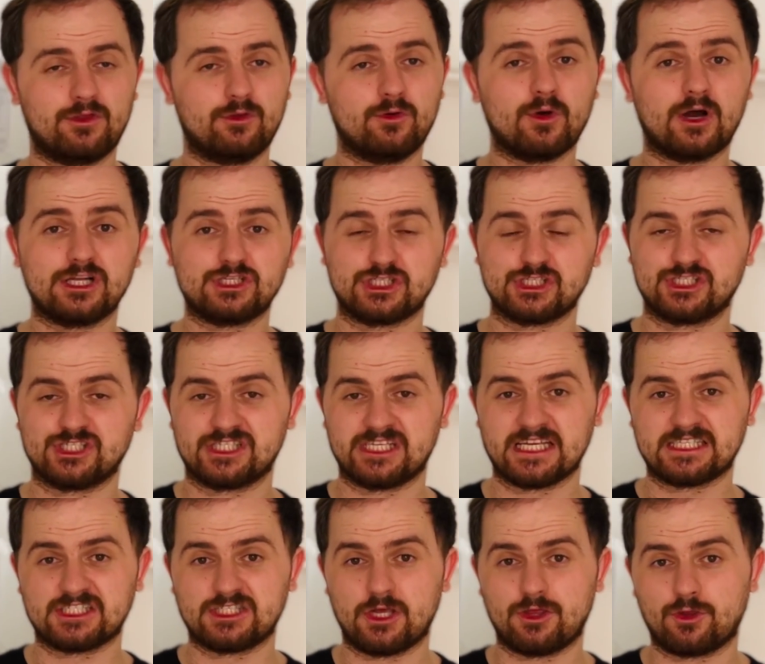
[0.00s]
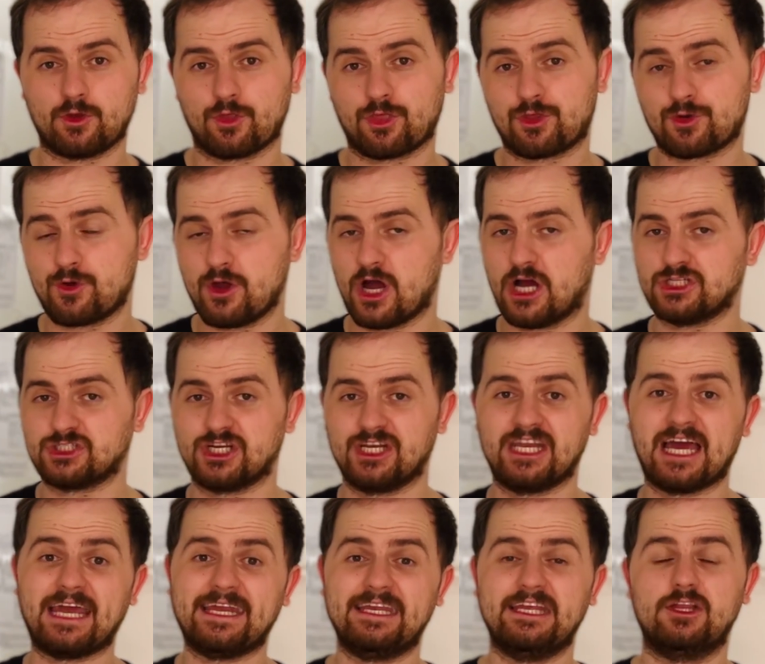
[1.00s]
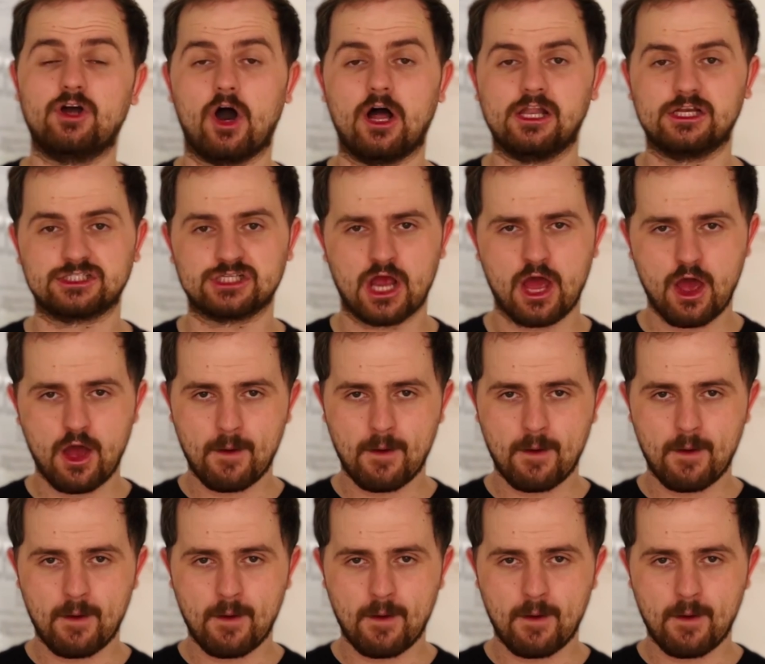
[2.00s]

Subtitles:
$260 to $390